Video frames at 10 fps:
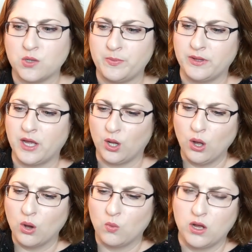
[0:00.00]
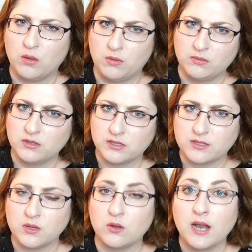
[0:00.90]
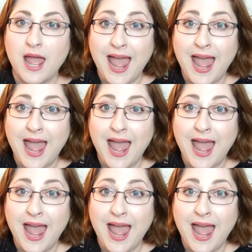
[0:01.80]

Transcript: who'd be like, oh, well, blah, blah, that's sold.